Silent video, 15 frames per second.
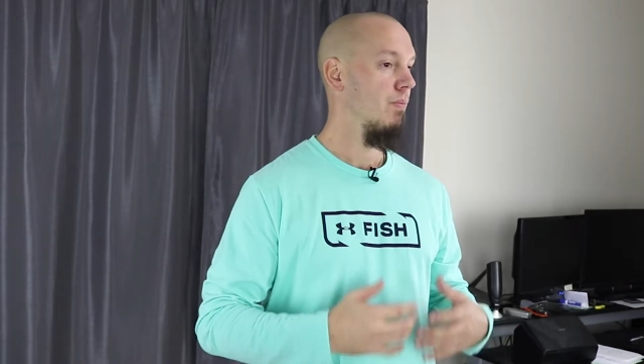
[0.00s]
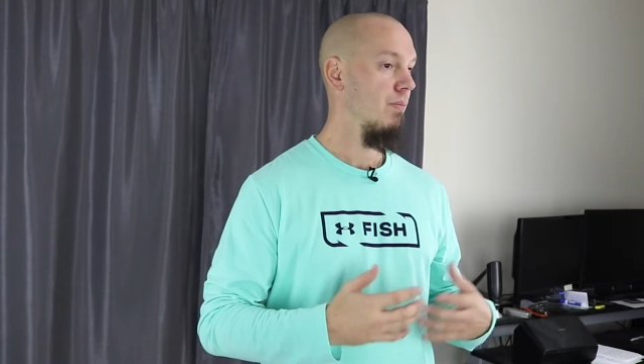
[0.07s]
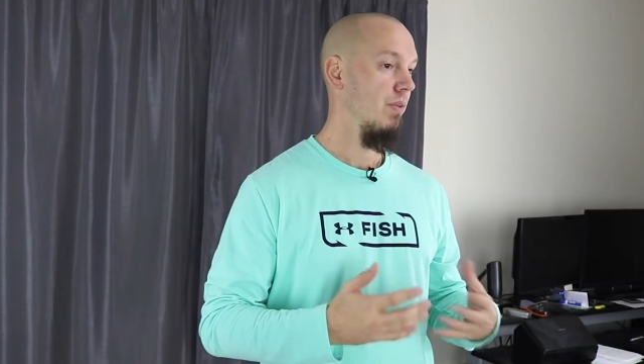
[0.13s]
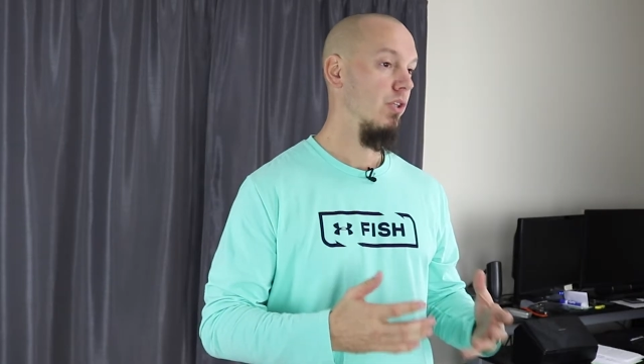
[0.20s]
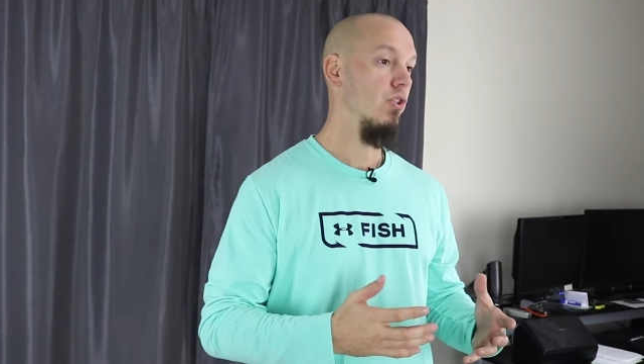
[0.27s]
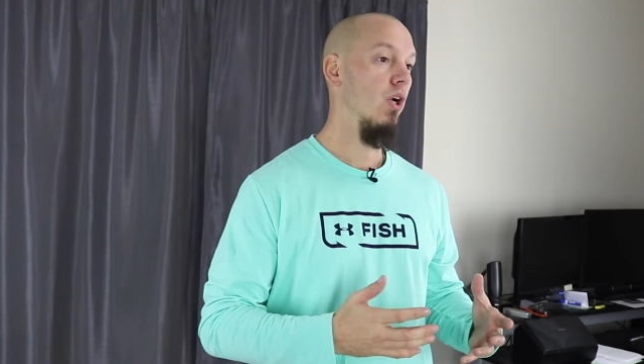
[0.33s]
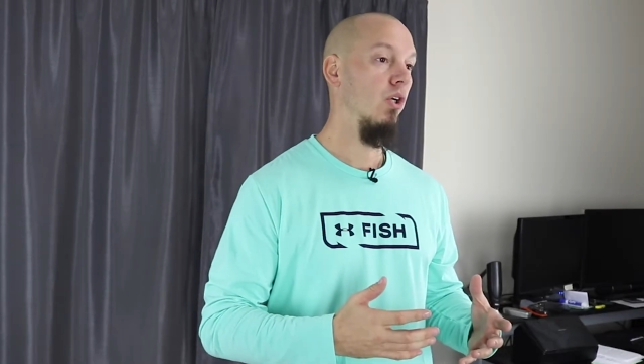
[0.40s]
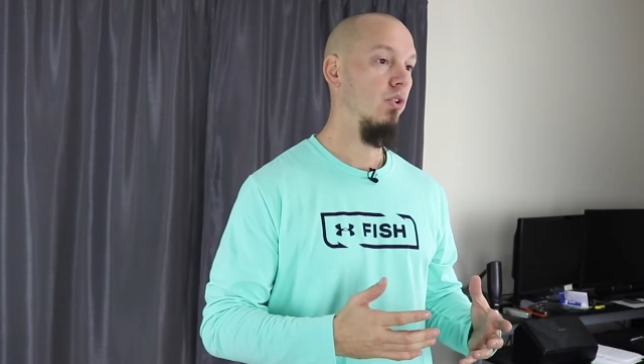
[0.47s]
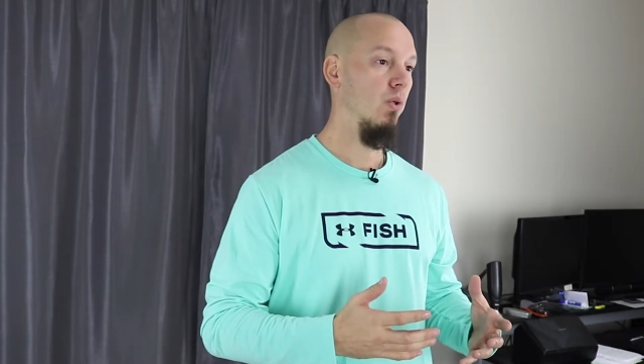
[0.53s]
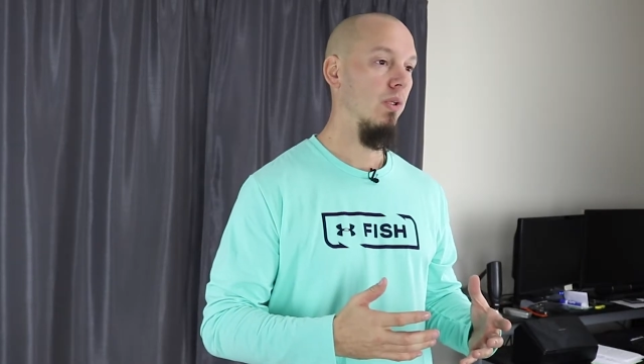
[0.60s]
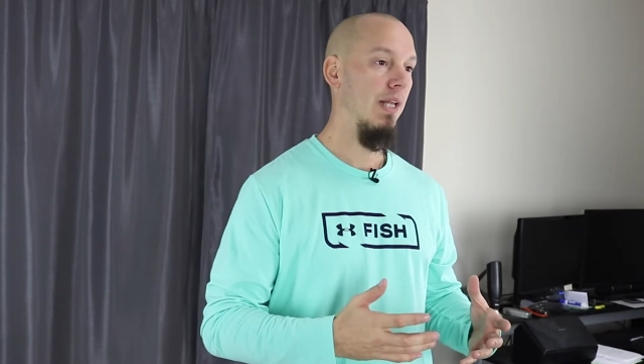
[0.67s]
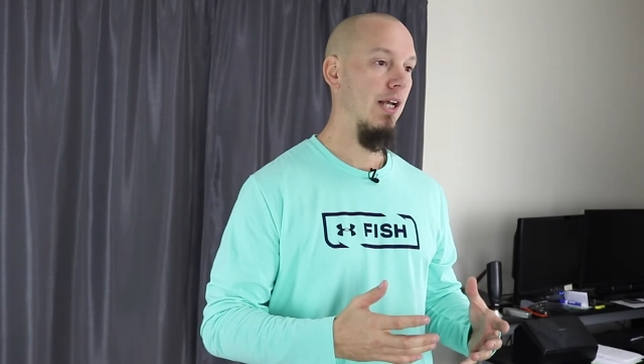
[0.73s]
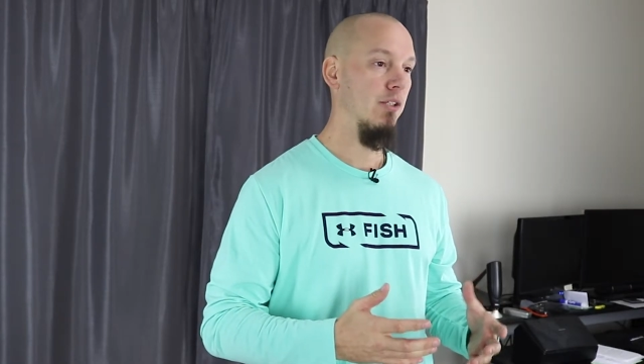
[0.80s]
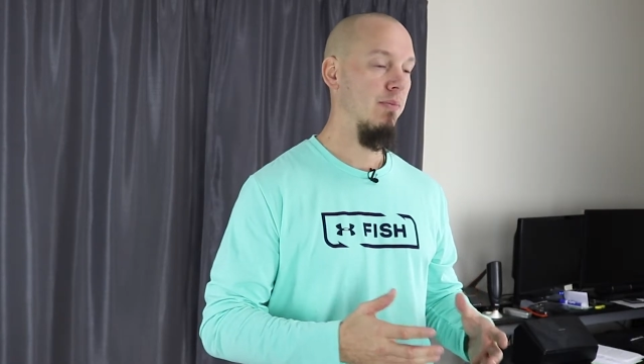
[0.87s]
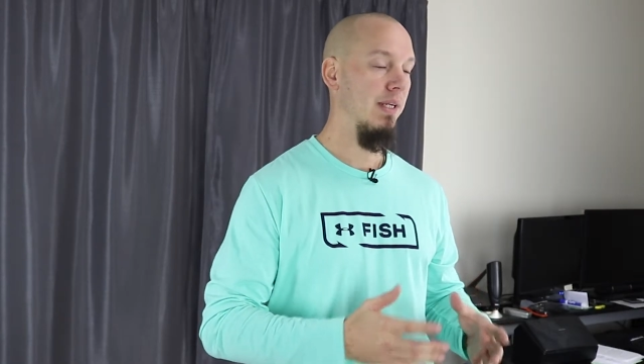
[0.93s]
This also
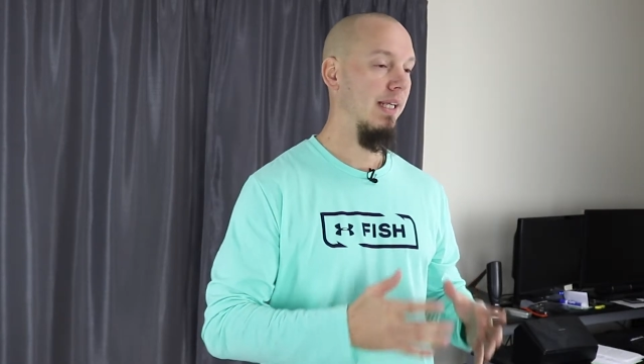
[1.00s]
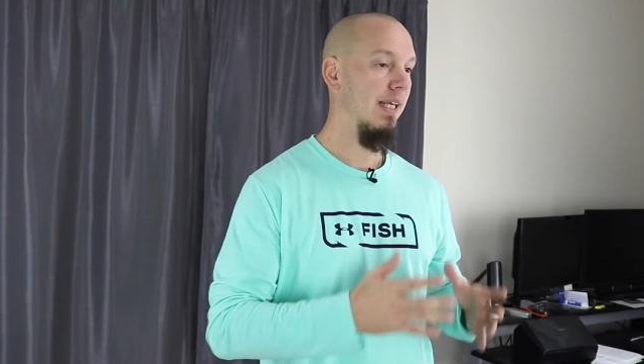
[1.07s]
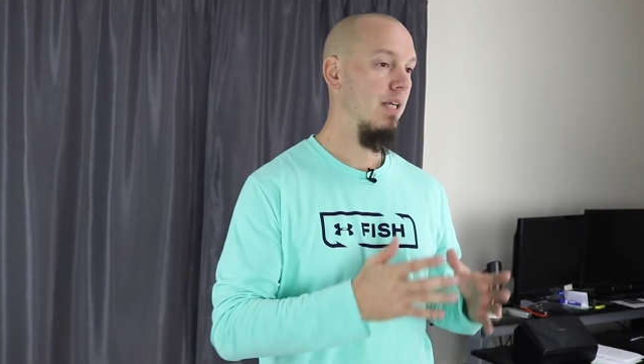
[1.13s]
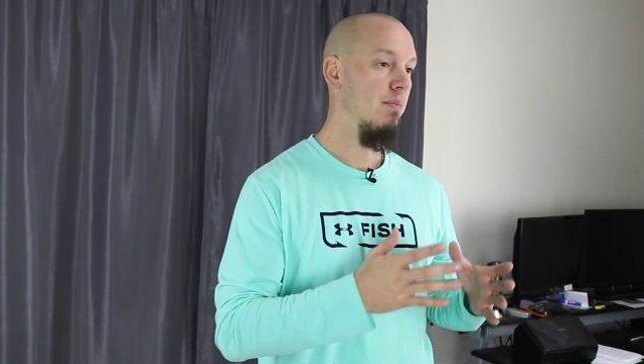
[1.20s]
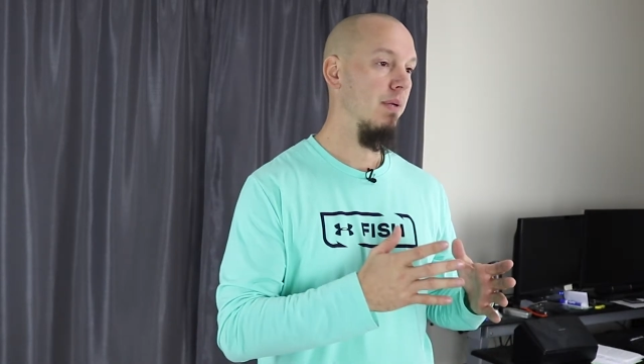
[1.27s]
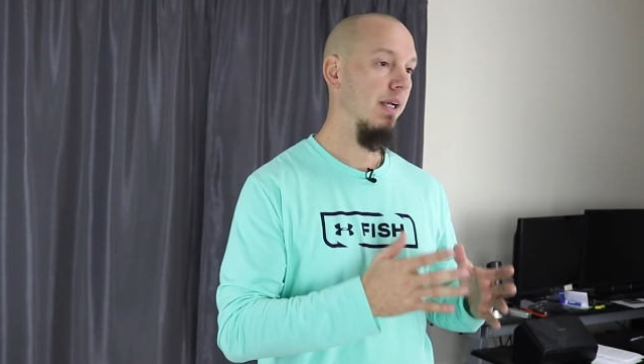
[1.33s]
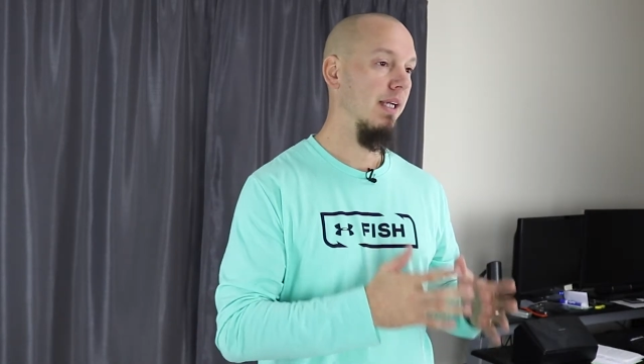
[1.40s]
allows me to keep it